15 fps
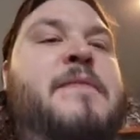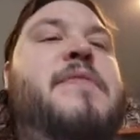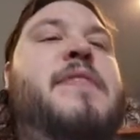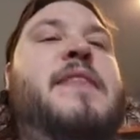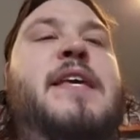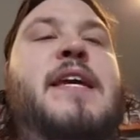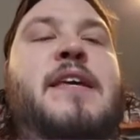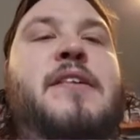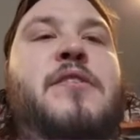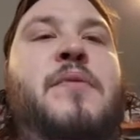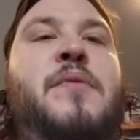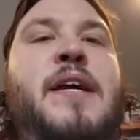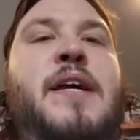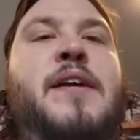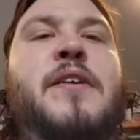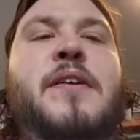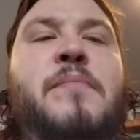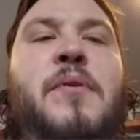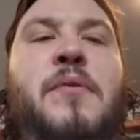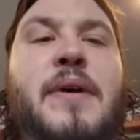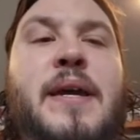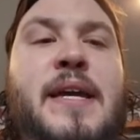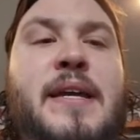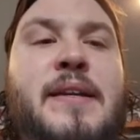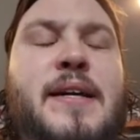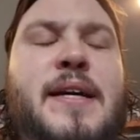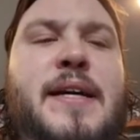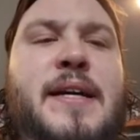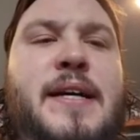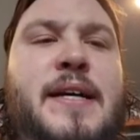300-point
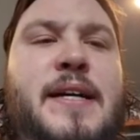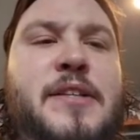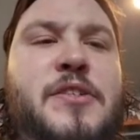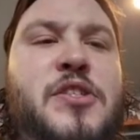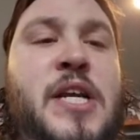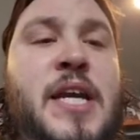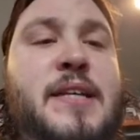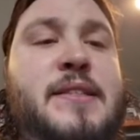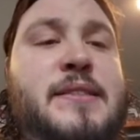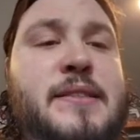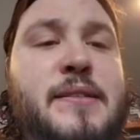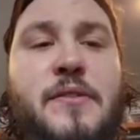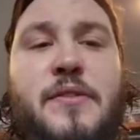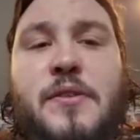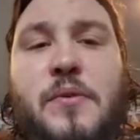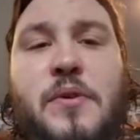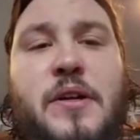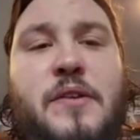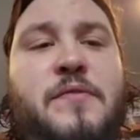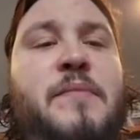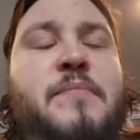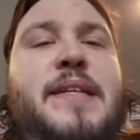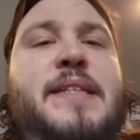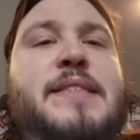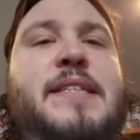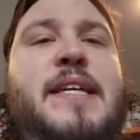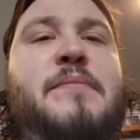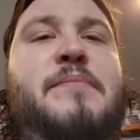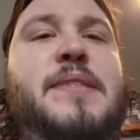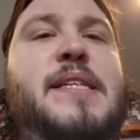Chase Thor from this
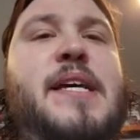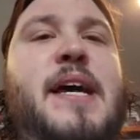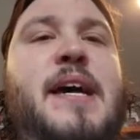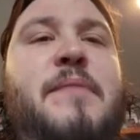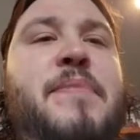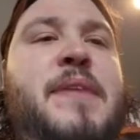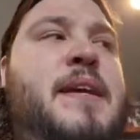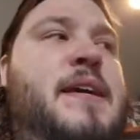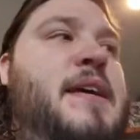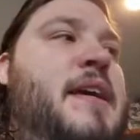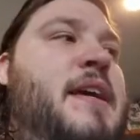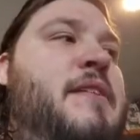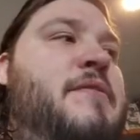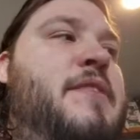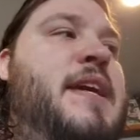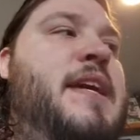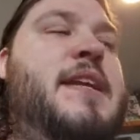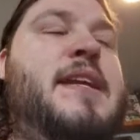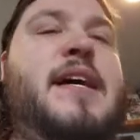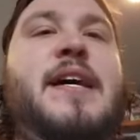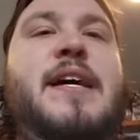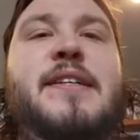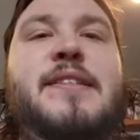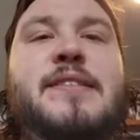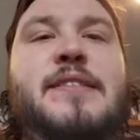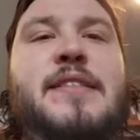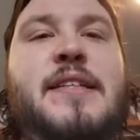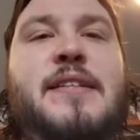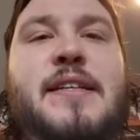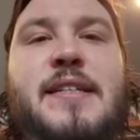same set. If he dies,
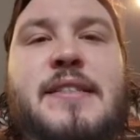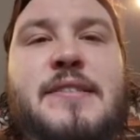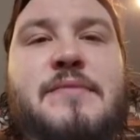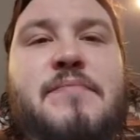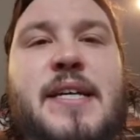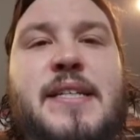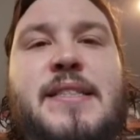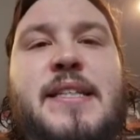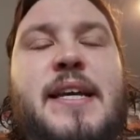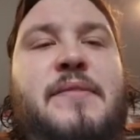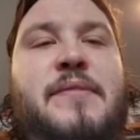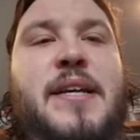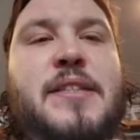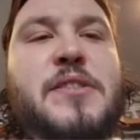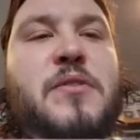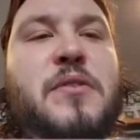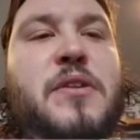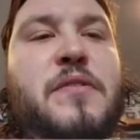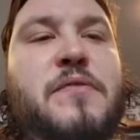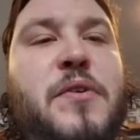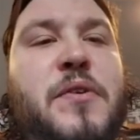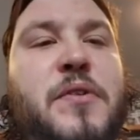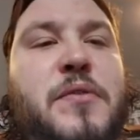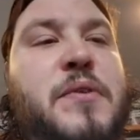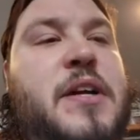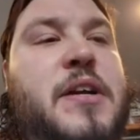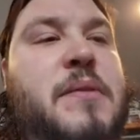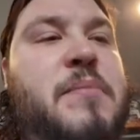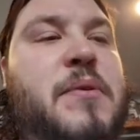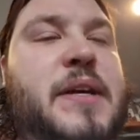that's it. They score the full
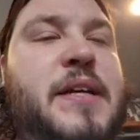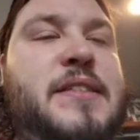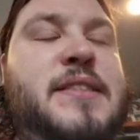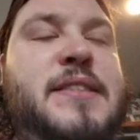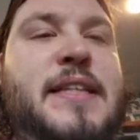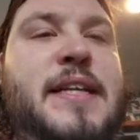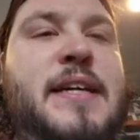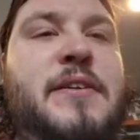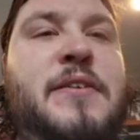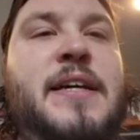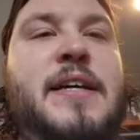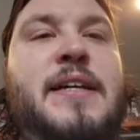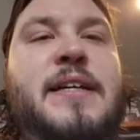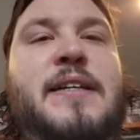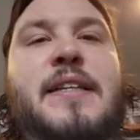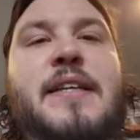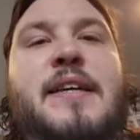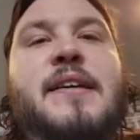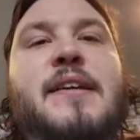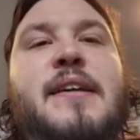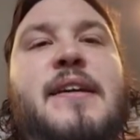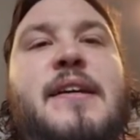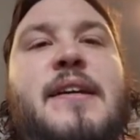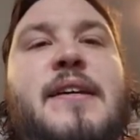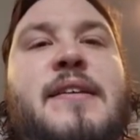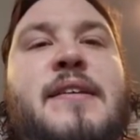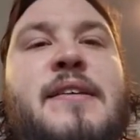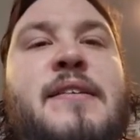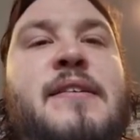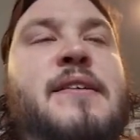300 points. Now, the
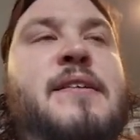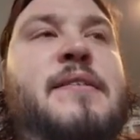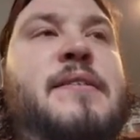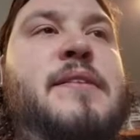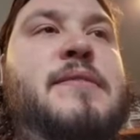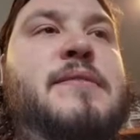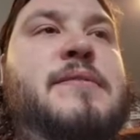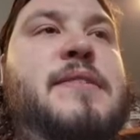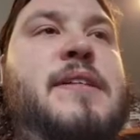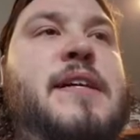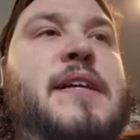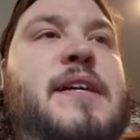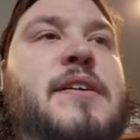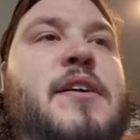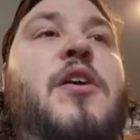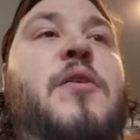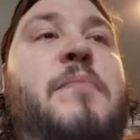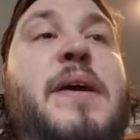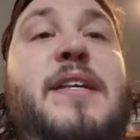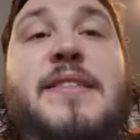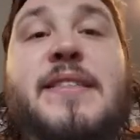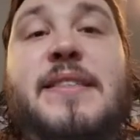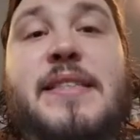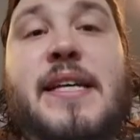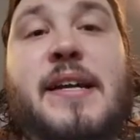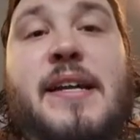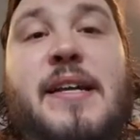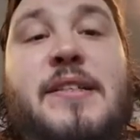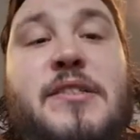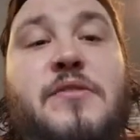hope is that
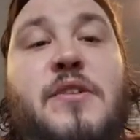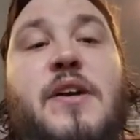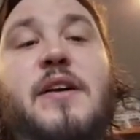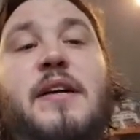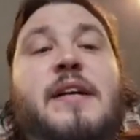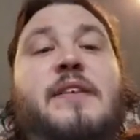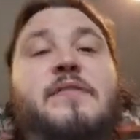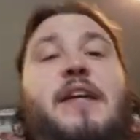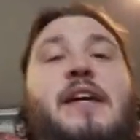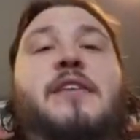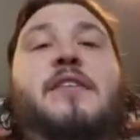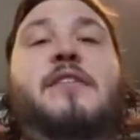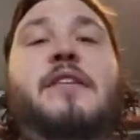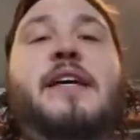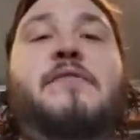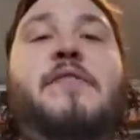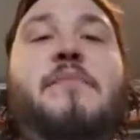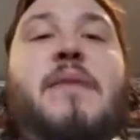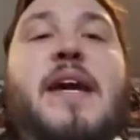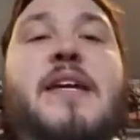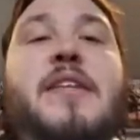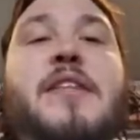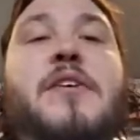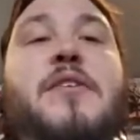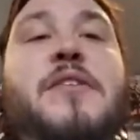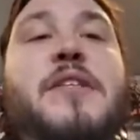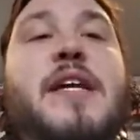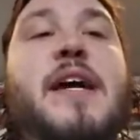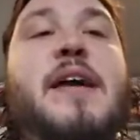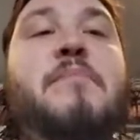he's strong enough that he'll live and make it the whole
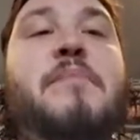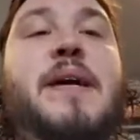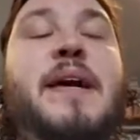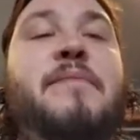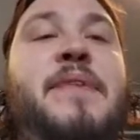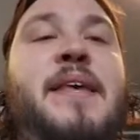time, but